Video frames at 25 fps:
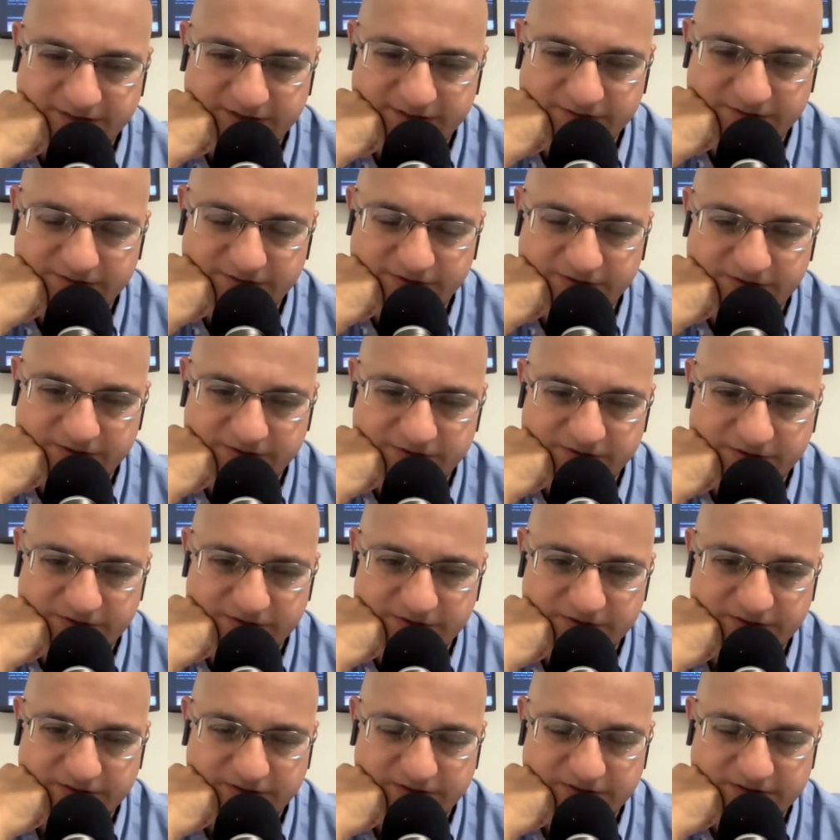and if you can do
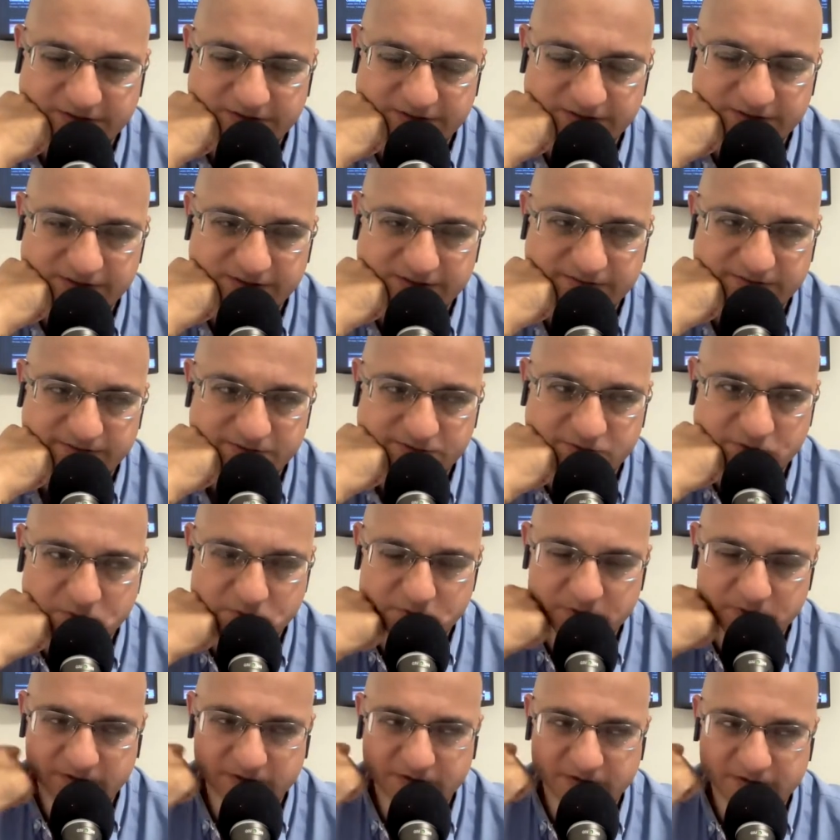that, that can give you
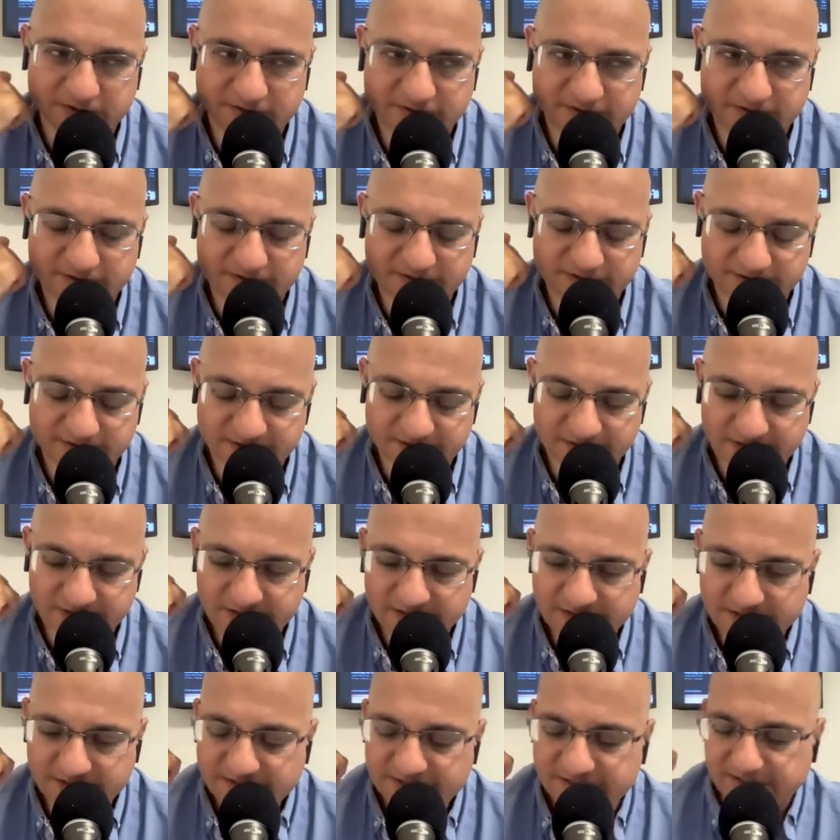tremendous
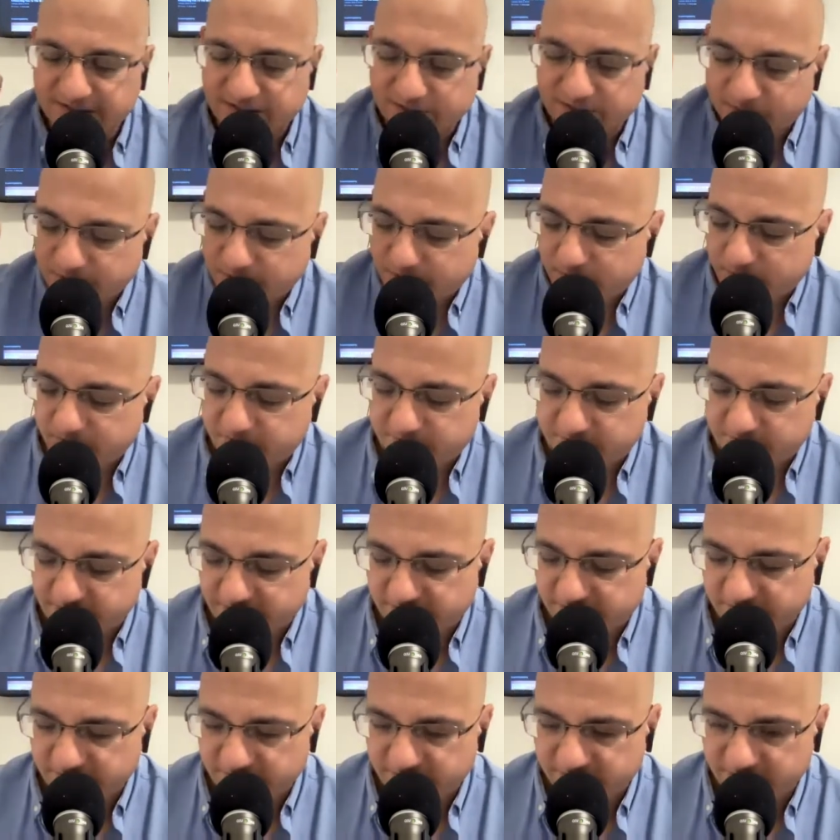step up over
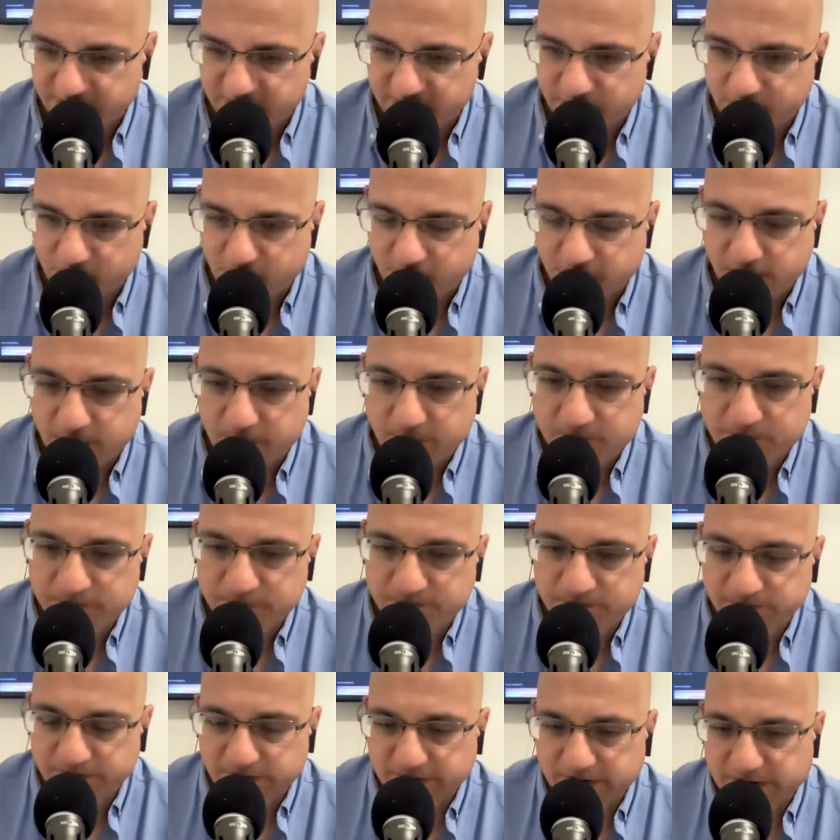anything. Wow.
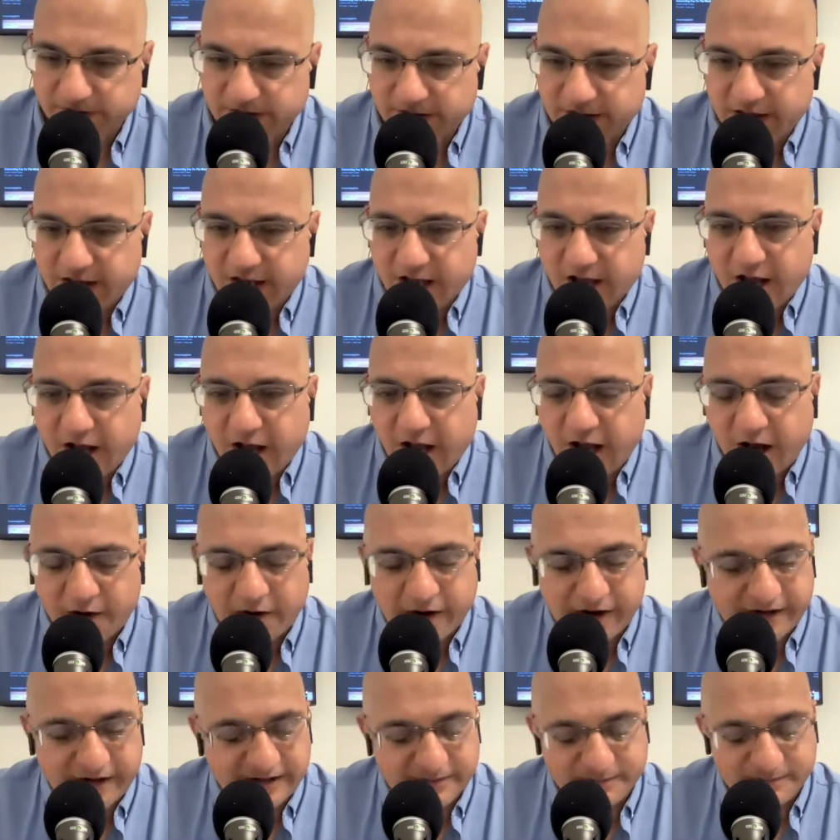All
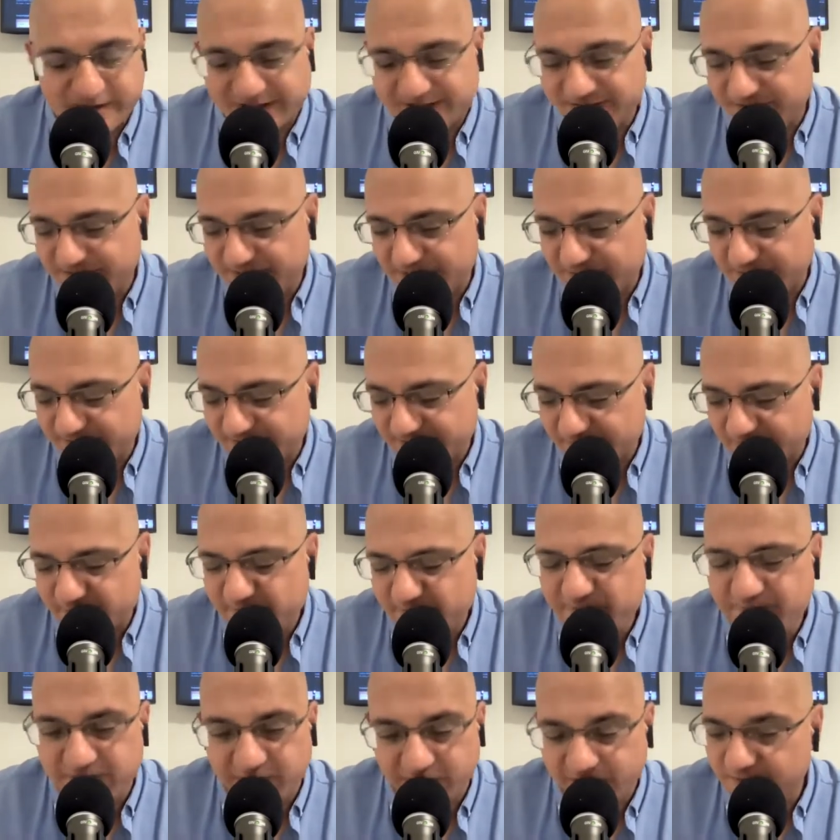right, let me ask you now some
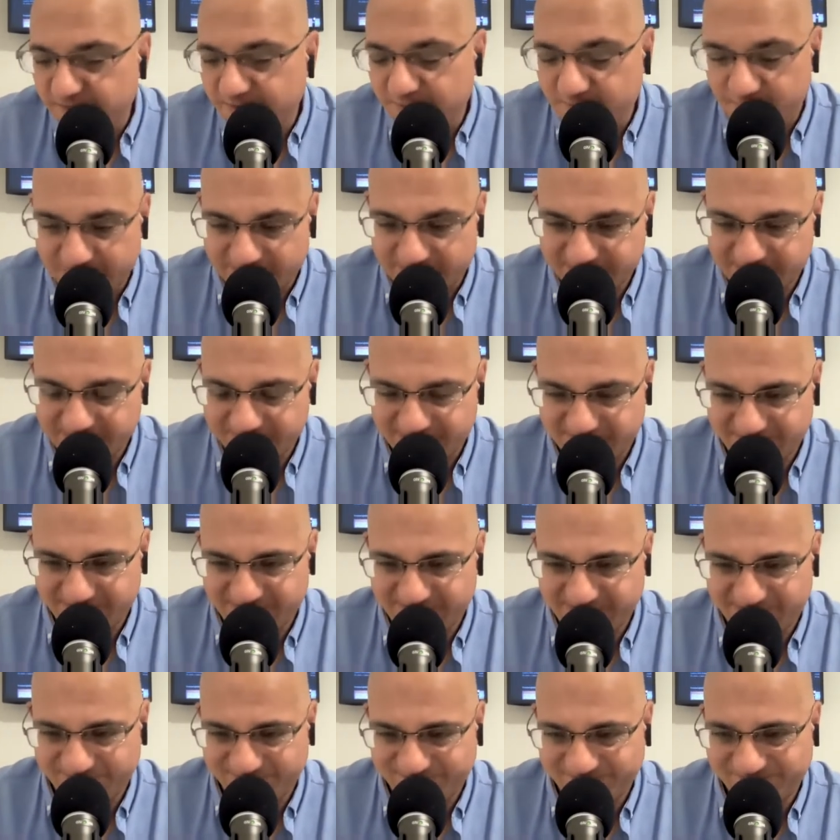fun
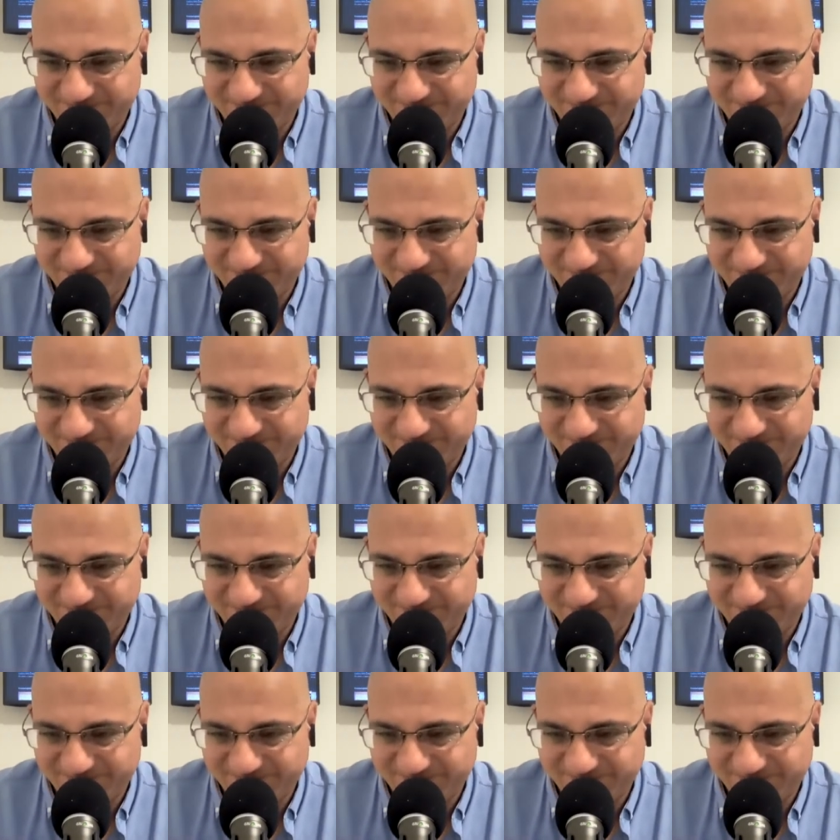questions.